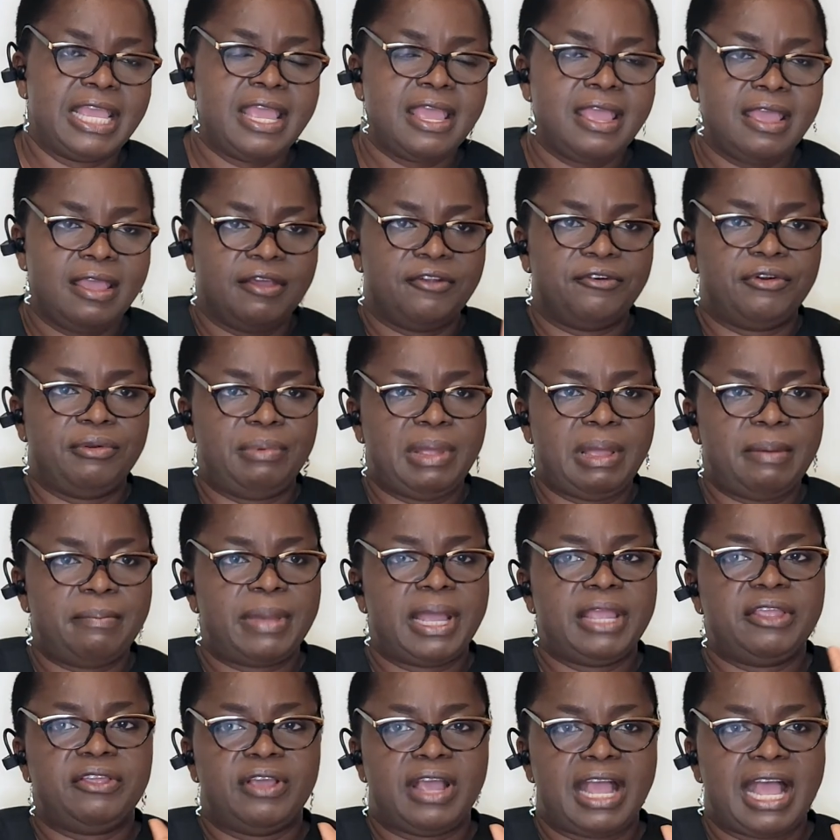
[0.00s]
remember
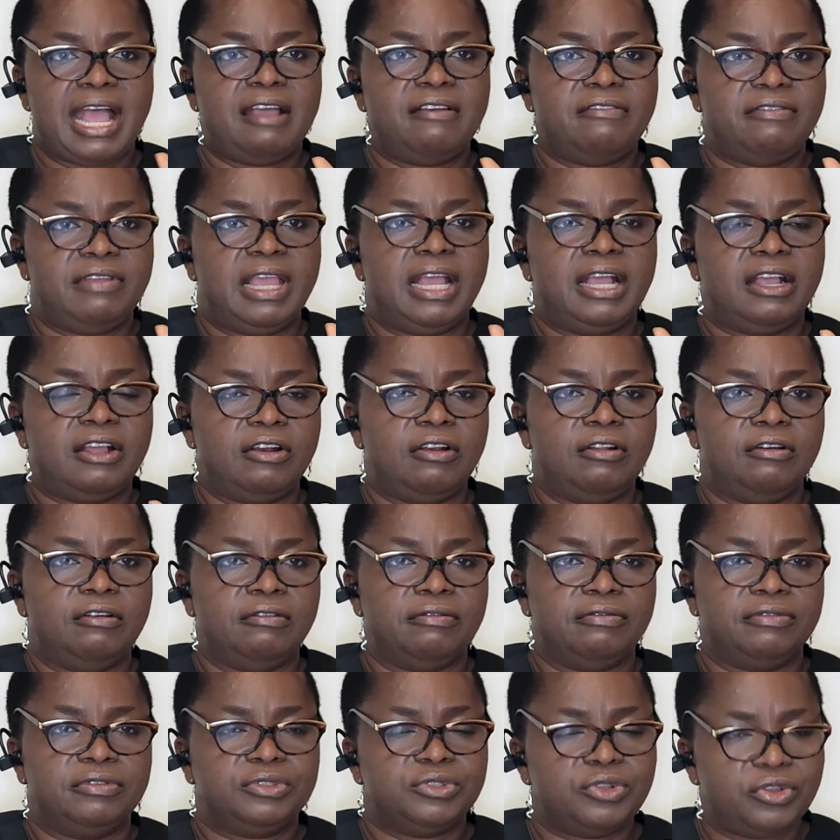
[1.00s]
you have your
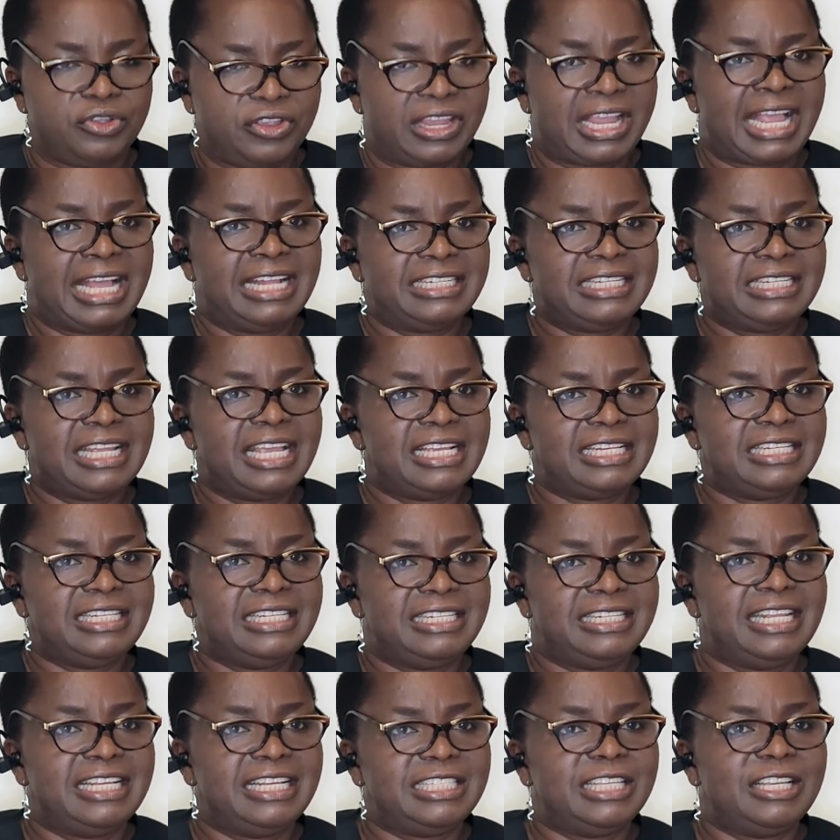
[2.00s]
glove. So you can take the
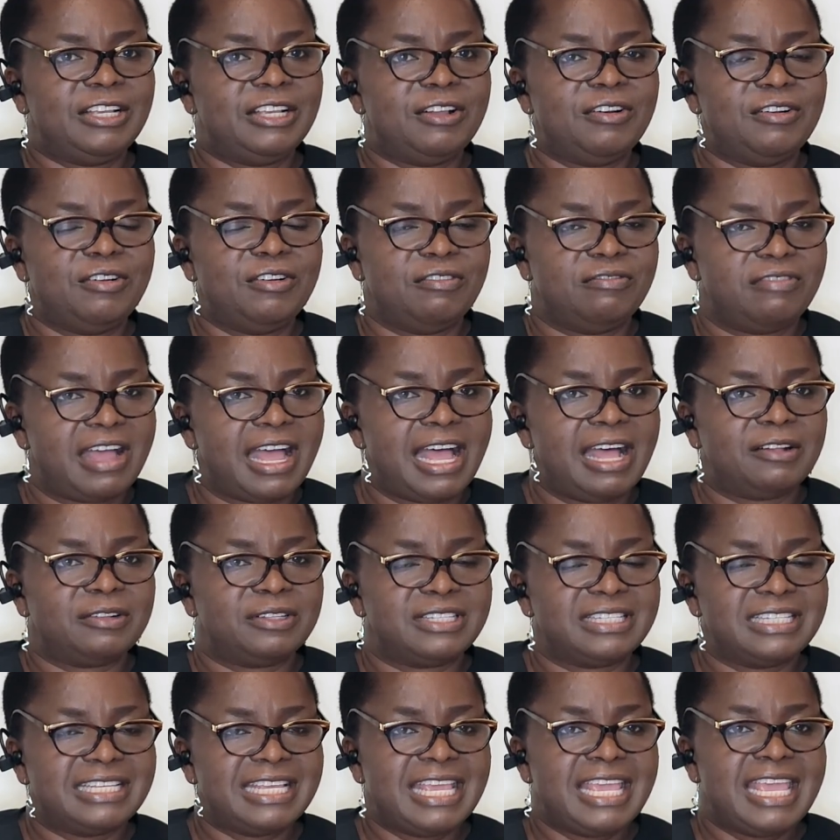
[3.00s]
dirty glove out
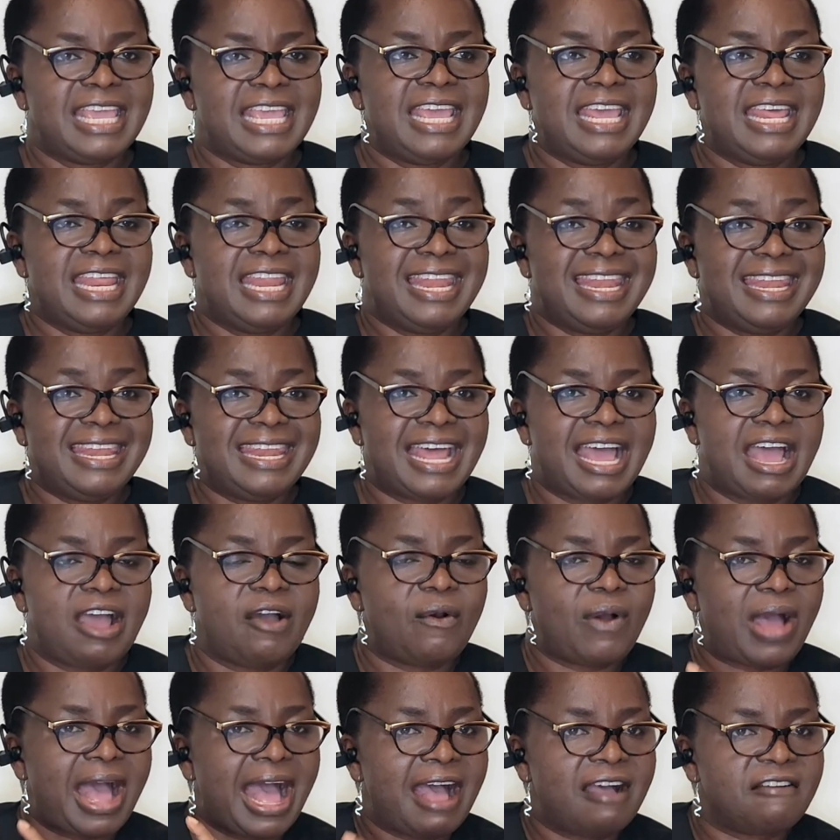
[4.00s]

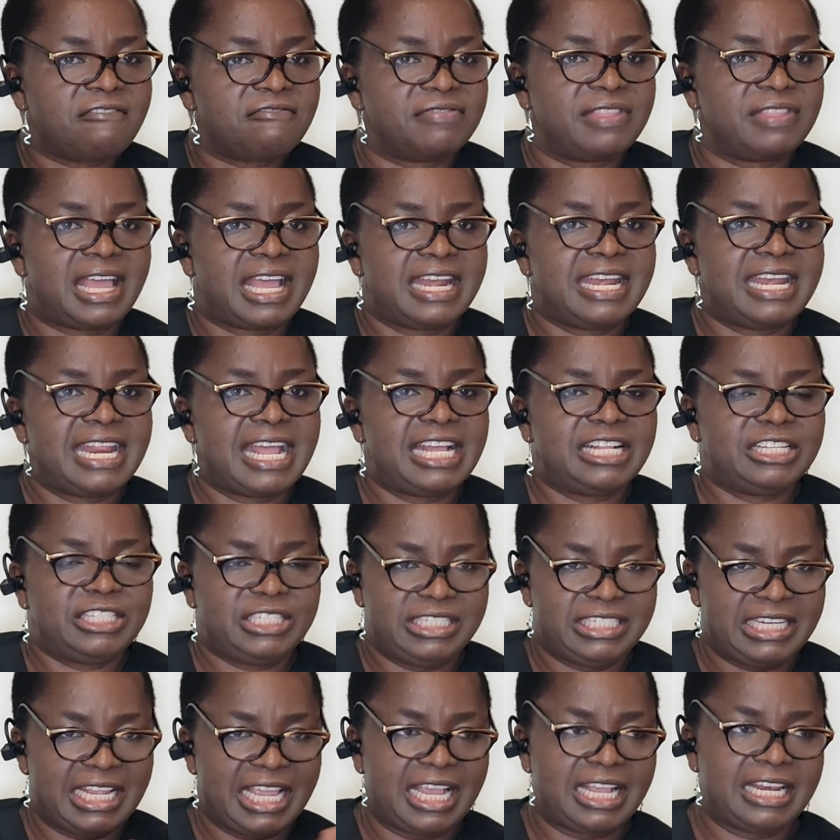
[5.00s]
now, after that,
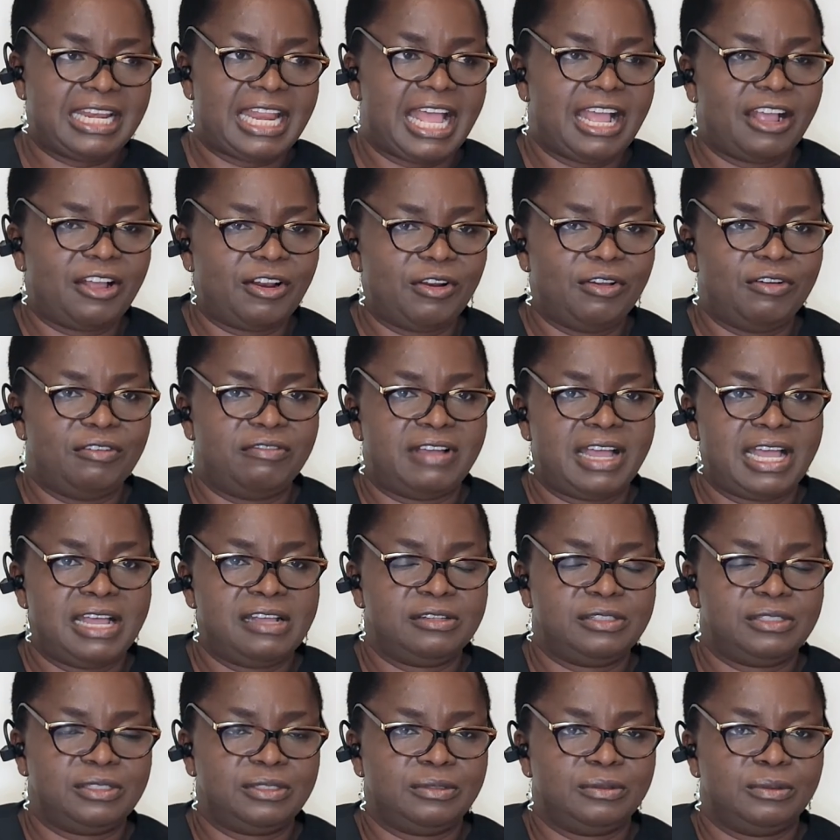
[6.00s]
take that glove out,